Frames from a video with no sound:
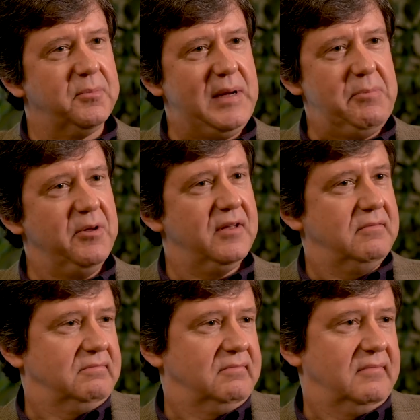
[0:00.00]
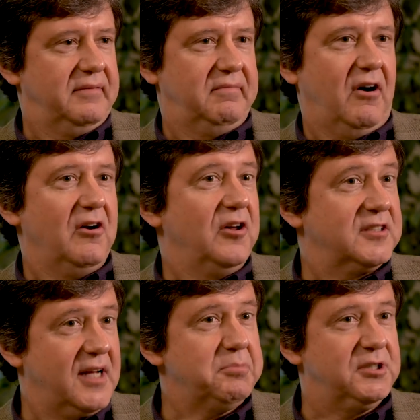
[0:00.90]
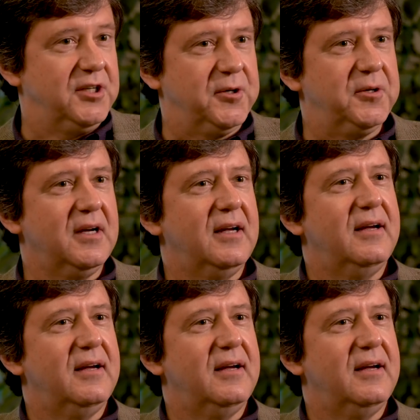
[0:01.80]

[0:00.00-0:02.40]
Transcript: people that are looked up to,